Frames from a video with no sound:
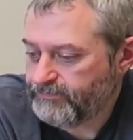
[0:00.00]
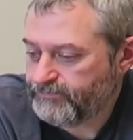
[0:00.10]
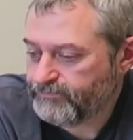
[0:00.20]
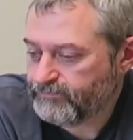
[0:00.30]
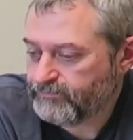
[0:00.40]

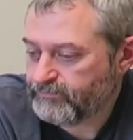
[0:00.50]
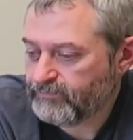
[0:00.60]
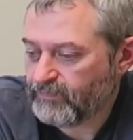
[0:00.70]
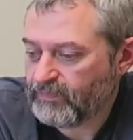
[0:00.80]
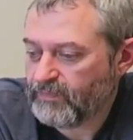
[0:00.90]

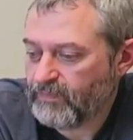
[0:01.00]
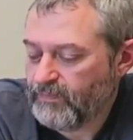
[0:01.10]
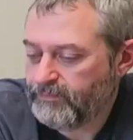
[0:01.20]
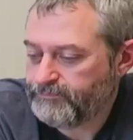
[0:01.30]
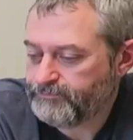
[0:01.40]

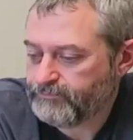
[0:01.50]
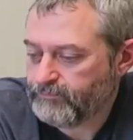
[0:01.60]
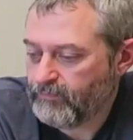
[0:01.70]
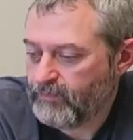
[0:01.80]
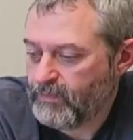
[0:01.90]

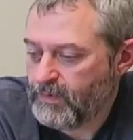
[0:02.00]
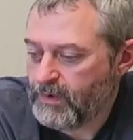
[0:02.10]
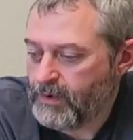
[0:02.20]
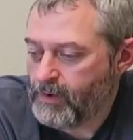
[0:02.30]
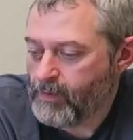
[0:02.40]

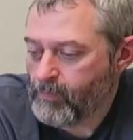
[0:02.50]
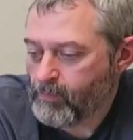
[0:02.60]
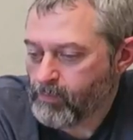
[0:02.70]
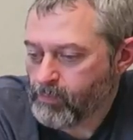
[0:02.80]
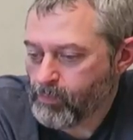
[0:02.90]

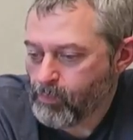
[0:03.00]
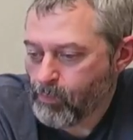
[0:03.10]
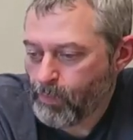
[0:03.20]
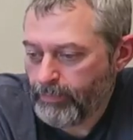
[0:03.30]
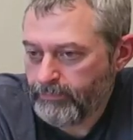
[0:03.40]

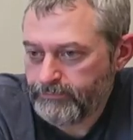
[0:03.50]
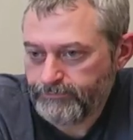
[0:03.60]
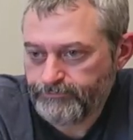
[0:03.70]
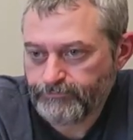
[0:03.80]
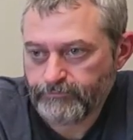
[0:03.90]

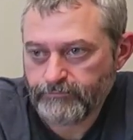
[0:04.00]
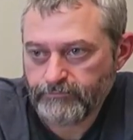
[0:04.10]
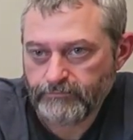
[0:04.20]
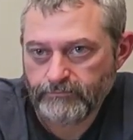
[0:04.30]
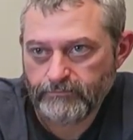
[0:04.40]

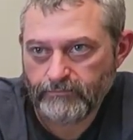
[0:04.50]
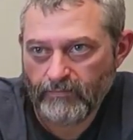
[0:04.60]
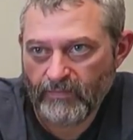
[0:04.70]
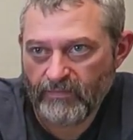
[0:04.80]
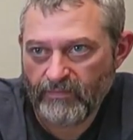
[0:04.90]

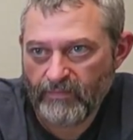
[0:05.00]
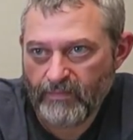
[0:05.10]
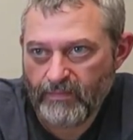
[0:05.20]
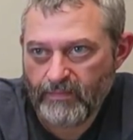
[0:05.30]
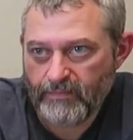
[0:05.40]

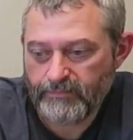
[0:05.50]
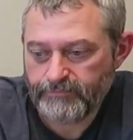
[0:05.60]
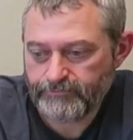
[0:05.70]
(not speaking)